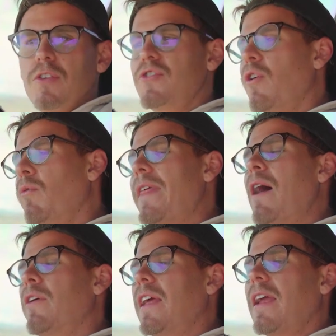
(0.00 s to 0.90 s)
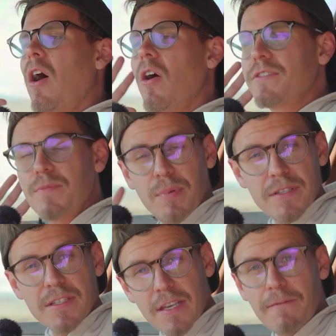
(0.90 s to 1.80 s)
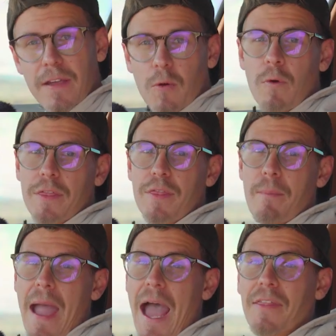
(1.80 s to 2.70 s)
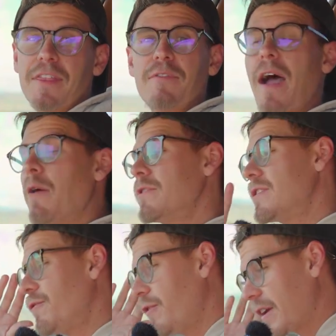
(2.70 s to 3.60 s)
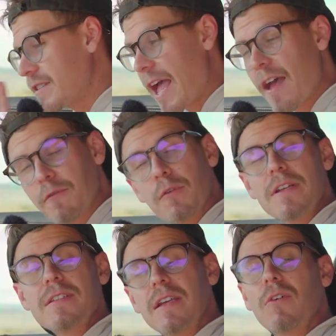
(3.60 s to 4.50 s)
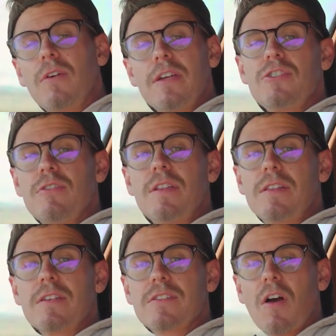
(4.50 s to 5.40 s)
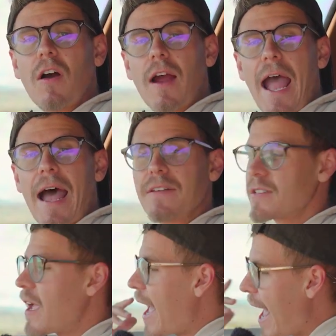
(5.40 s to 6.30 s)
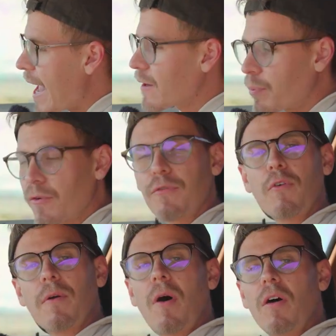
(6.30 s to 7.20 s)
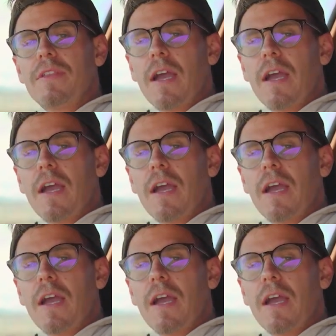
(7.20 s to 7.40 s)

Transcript: So without getting all specific with the math, if I was to fix every single issue that this car has and perform all the